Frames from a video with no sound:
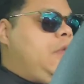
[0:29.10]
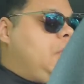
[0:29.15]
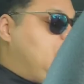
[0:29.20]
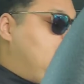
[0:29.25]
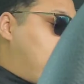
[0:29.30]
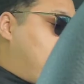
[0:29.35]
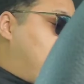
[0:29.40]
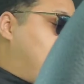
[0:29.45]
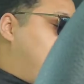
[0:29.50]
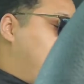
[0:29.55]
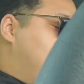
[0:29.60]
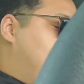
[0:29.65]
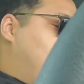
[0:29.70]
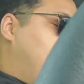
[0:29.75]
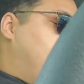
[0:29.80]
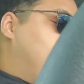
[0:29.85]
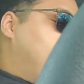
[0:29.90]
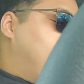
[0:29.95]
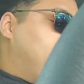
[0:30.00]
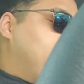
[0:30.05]
On my
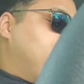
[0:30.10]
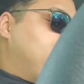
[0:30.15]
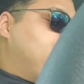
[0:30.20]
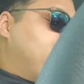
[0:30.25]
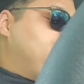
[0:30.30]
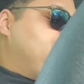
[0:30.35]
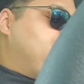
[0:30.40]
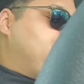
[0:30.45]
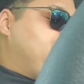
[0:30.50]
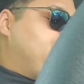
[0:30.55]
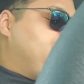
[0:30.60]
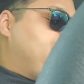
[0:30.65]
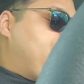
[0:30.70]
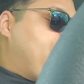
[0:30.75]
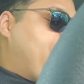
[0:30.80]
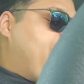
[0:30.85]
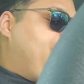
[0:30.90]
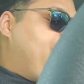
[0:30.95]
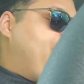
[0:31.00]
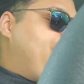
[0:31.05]
way to the gym.
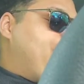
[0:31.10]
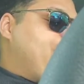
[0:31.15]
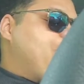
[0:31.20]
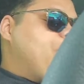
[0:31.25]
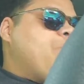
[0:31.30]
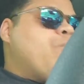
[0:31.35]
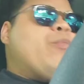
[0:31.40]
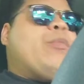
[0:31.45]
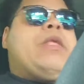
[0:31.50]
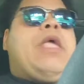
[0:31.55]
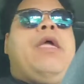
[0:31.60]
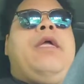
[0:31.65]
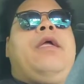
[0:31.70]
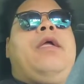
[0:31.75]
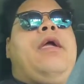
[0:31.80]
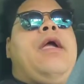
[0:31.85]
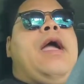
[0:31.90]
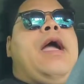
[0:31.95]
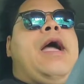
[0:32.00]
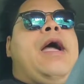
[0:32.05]

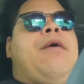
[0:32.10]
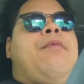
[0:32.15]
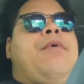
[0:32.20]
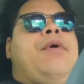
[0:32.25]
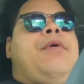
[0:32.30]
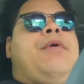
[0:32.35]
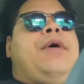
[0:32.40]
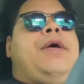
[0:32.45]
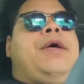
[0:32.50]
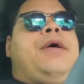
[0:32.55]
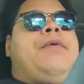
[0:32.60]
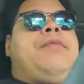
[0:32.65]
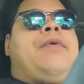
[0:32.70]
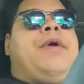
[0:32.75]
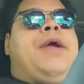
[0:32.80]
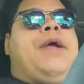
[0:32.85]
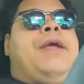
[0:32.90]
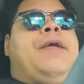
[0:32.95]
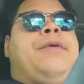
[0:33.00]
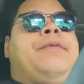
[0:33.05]
I woke up,
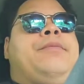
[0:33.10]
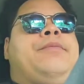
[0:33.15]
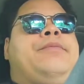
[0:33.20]
right?